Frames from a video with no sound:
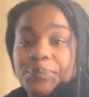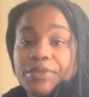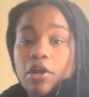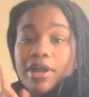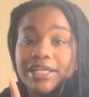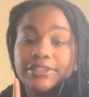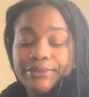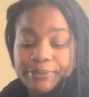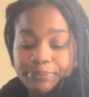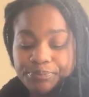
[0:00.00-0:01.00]
Okay,
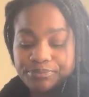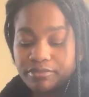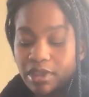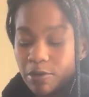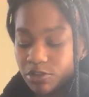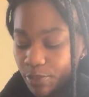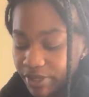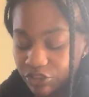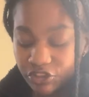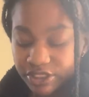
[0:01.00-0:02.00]
so I was on
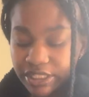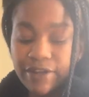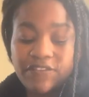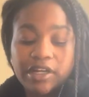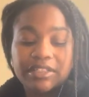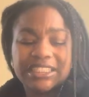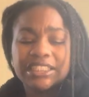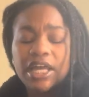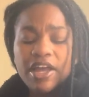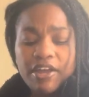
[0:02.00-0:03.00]
Pinterest and I found this
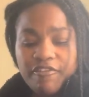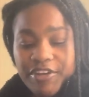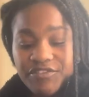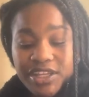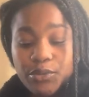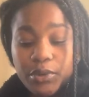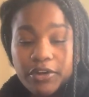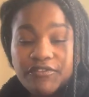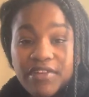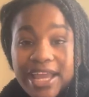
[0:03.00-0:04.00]
15
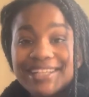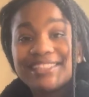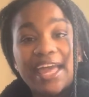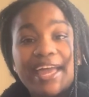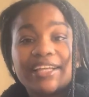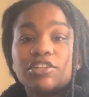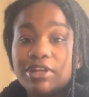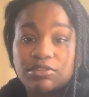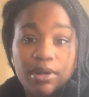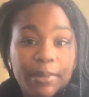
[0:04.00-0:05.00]
weird facts tag. So
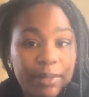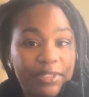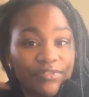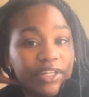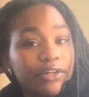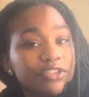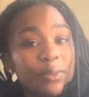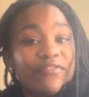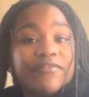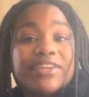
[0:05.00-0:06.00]
that's what I'm gonna name this video. It's
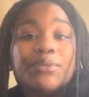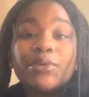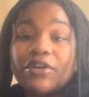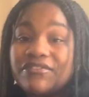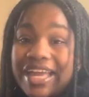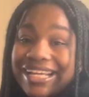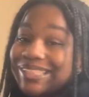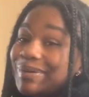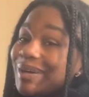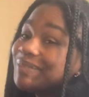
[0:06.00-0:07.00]
gonna be 15 weird facts
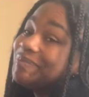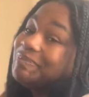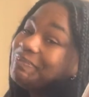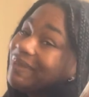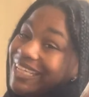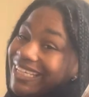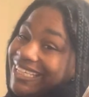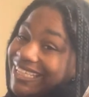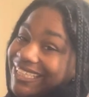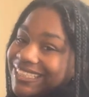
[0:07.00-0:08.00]
about
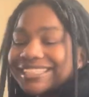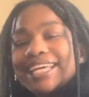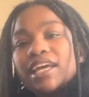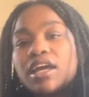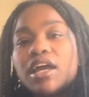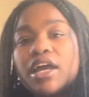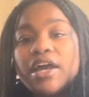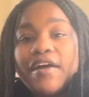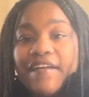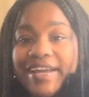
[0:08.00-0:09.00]
me.
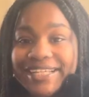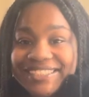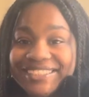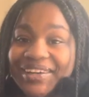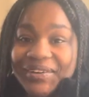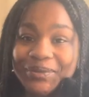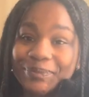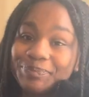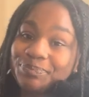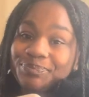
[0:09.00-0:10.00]
Okay,
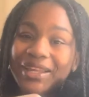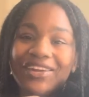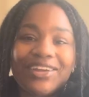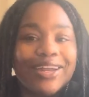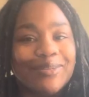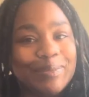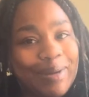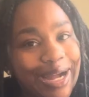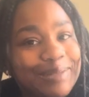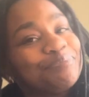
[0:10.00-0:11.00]
so y'all know y'all love me,
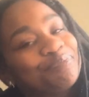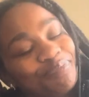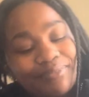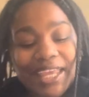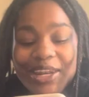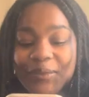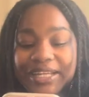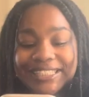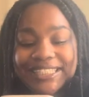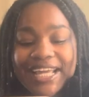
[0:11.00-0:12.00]
bye.
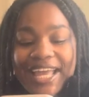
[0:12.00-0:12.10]
Anyways,